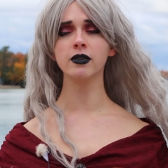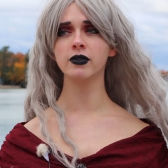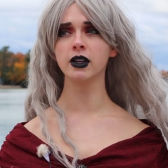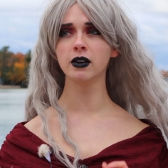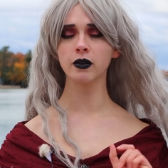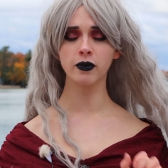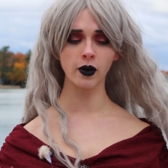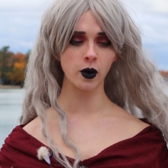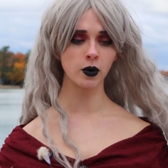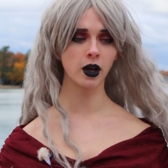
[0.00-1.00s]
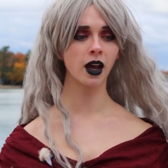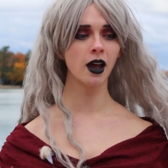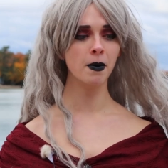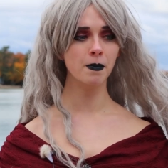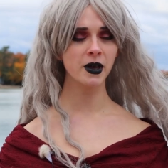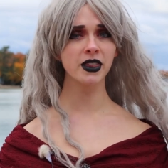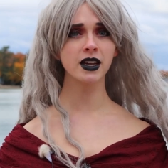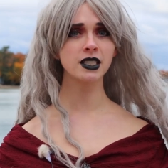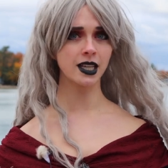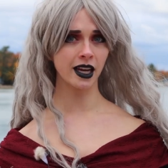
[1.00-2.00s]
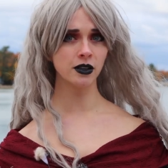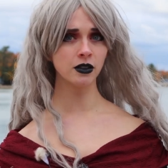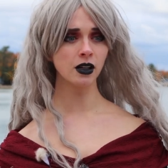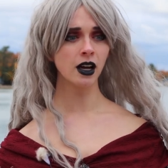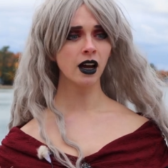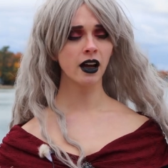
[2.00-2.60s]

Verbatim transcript: Finfolk mythic tail.